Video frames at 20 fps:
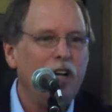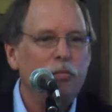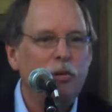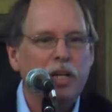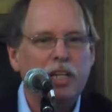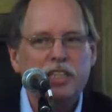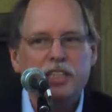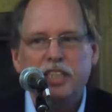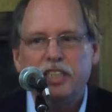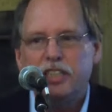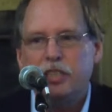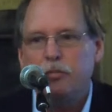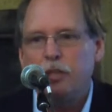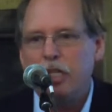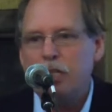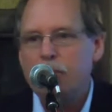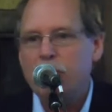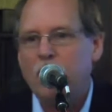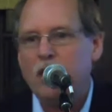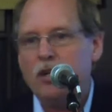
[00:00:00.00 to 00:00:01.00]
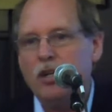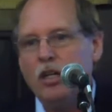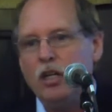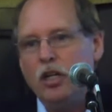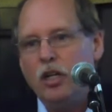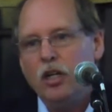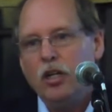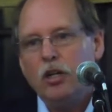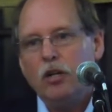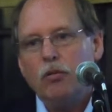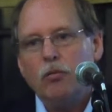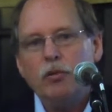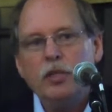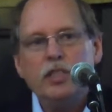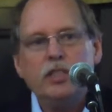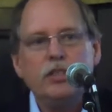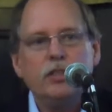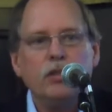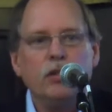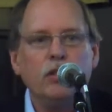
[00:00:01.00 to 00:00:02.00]
I want to say something about
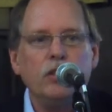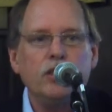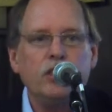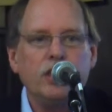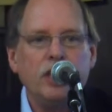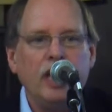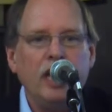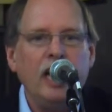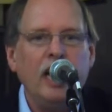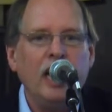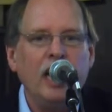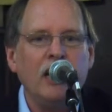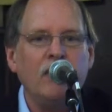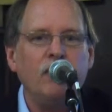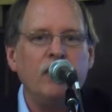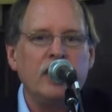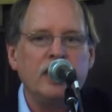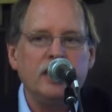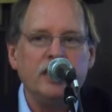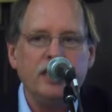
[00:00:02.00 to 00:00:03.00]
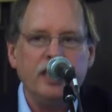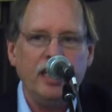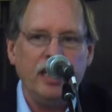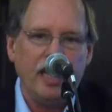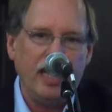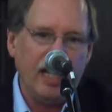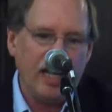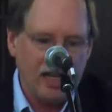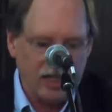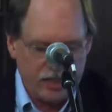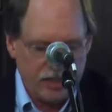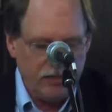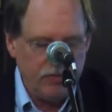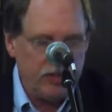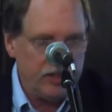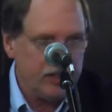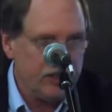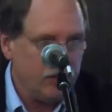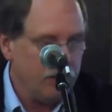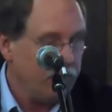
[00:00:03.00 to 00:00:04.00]
research, advocacy, and
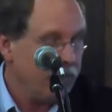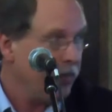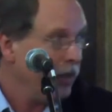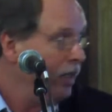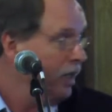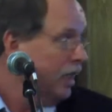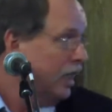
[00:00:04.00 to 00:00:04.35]
activism.